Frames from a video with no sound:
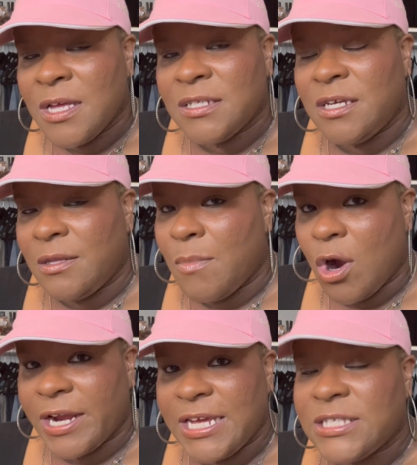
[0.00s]
to the
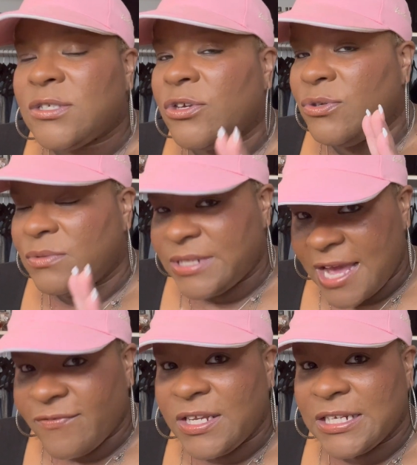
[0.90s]
market, so you
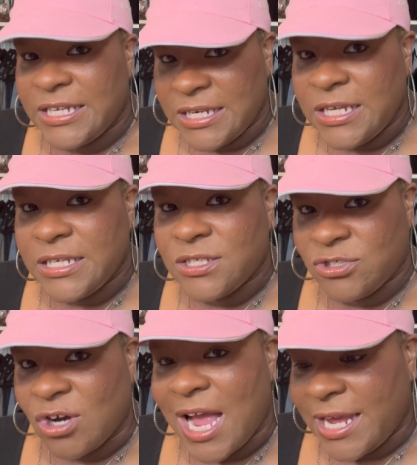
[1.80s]
definitely need to
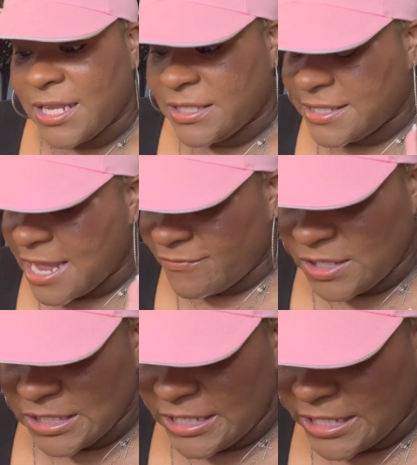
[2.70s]
try it.
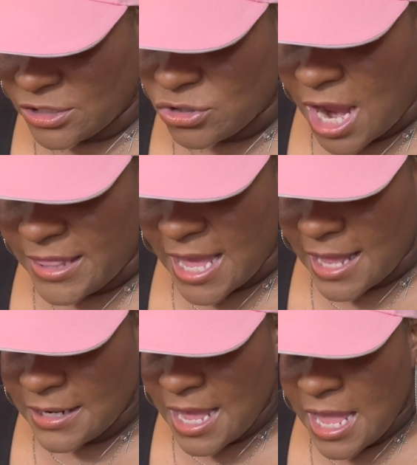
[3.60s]
Definitely need to try
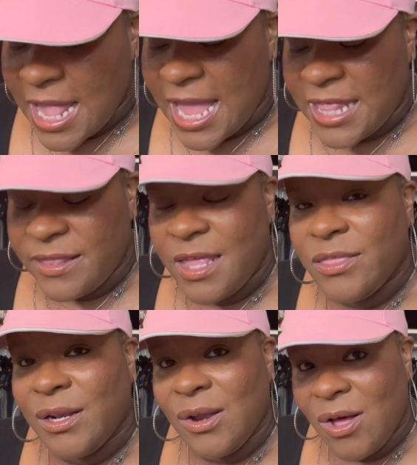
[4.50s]
that. And then
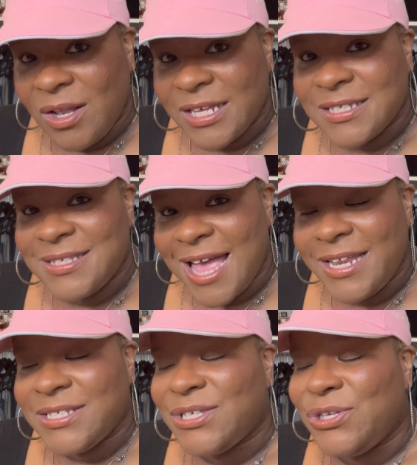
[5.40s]
the Lawless, that
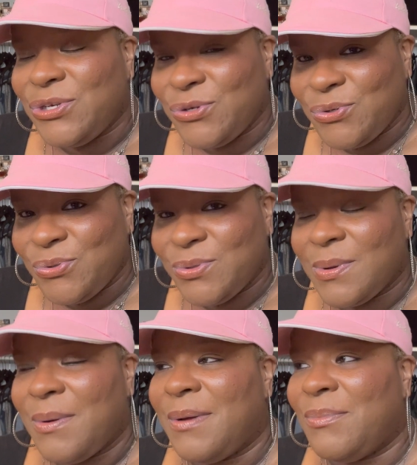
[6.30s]
is a new,
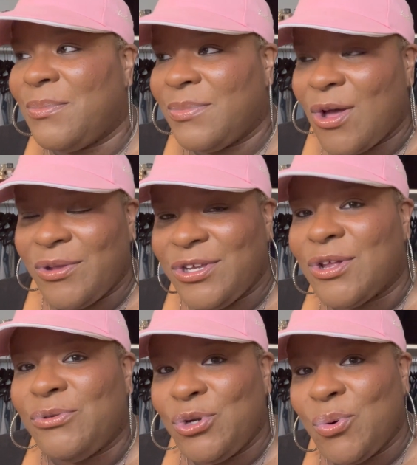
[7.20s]
you
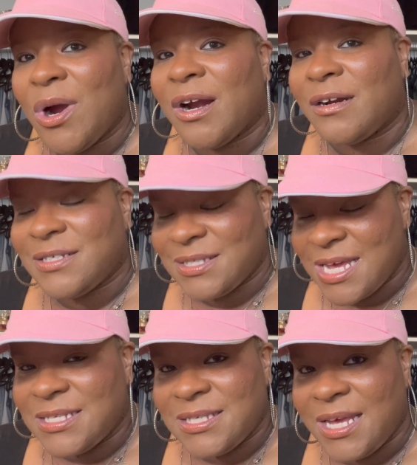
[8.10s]
know, newer
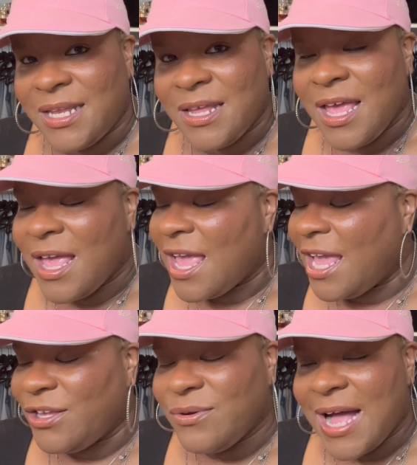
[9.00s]
skin tint,
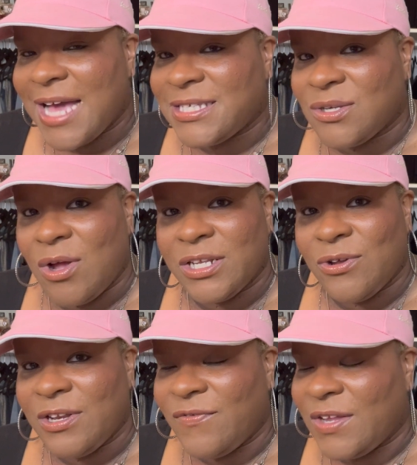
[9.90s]
and you guys saw it
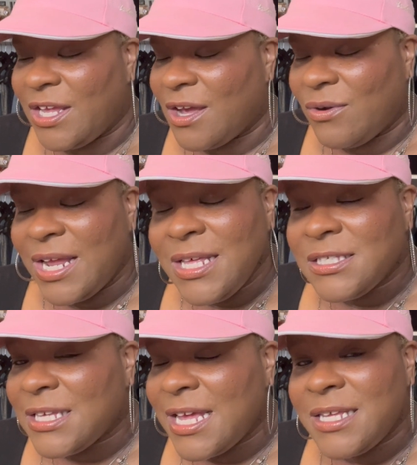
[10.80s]
on the video. It
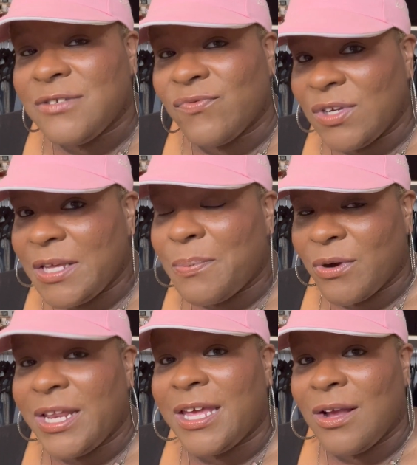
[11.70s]
is really
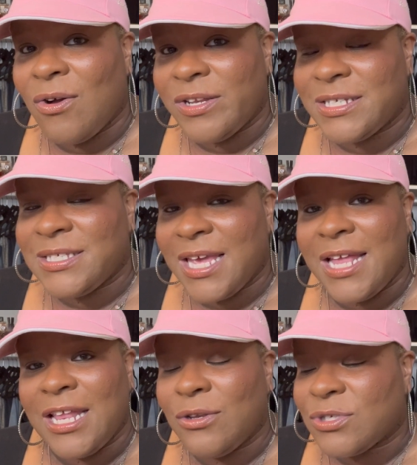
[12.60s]
pretty on the
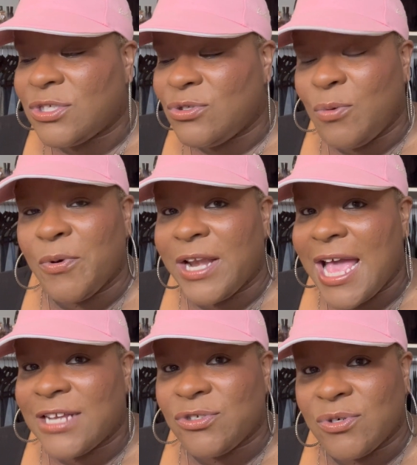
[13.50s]
skin. It looks super
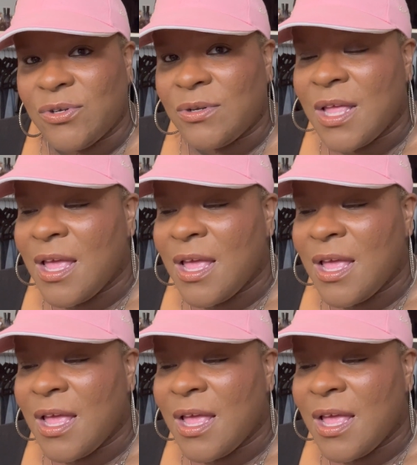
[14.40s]
natural.